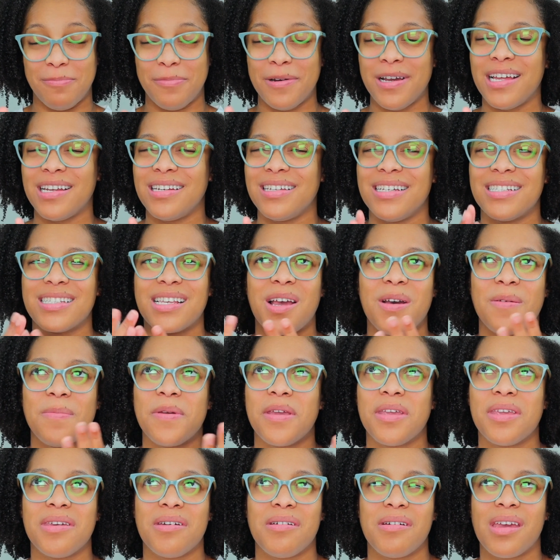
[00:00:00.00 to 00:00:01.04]
but it's gonna
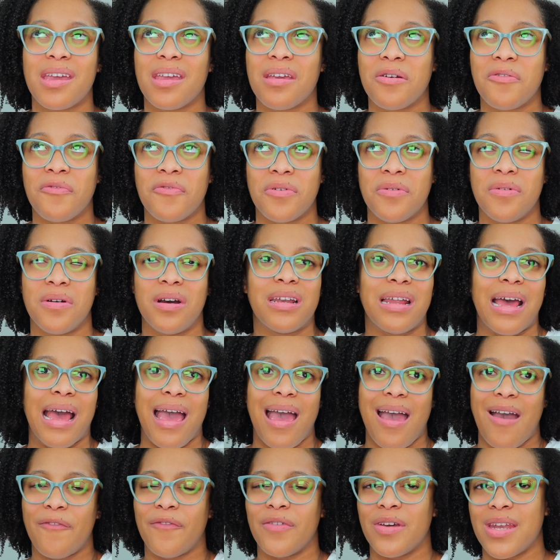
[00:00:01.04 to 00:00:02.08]
be in your hair for what,
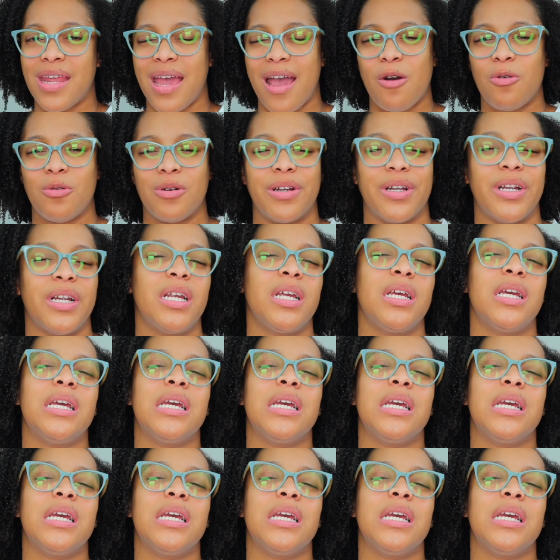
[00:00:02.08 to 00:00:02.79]
half an hour.